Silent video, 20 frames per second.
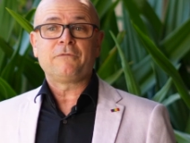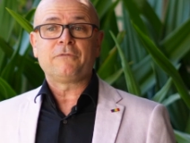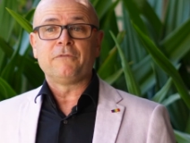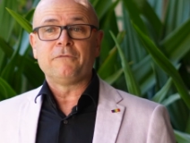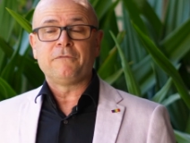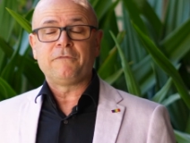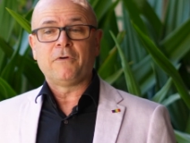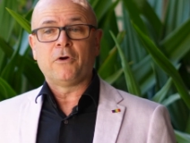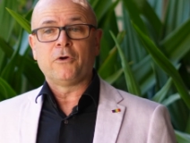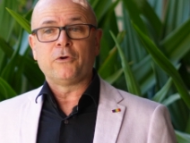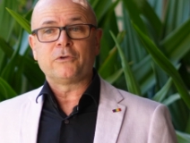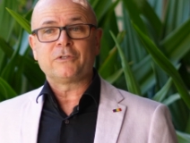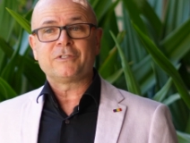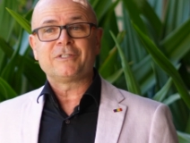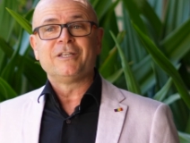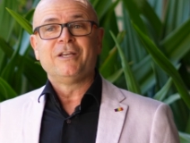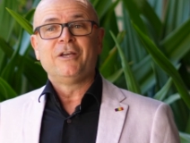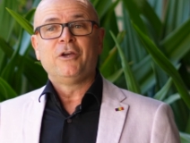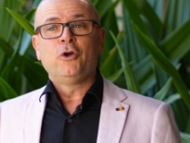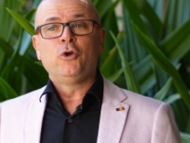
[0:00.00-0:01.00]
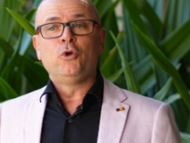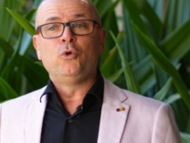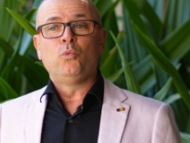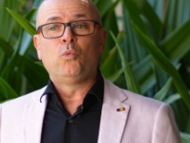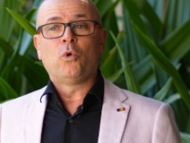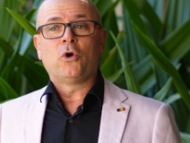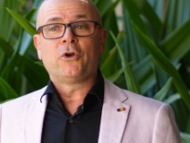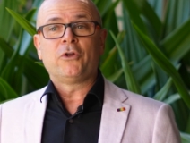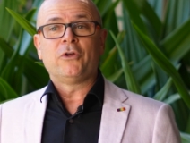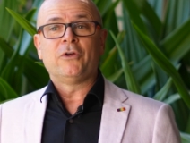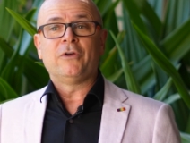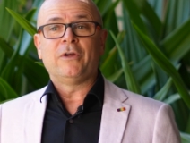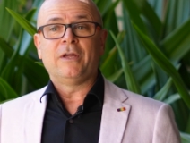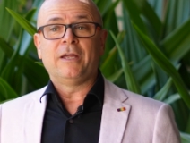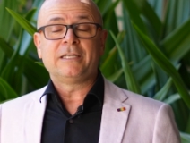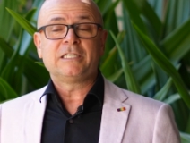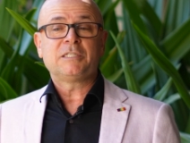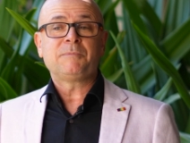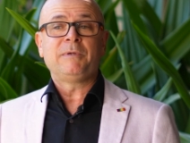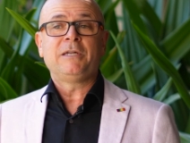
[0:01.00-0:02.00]
from folks who want to
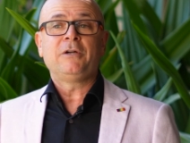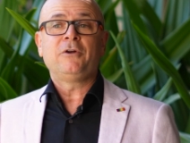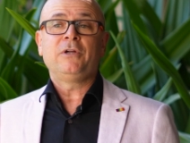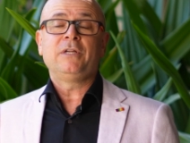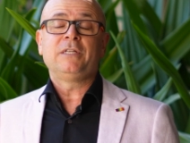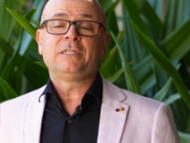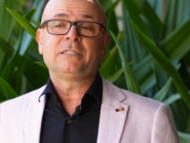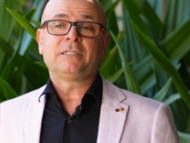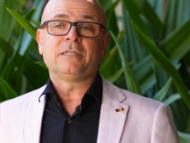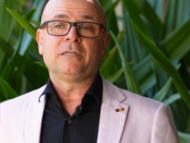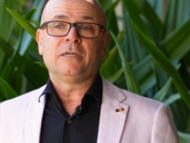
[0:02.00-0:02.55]
experience a,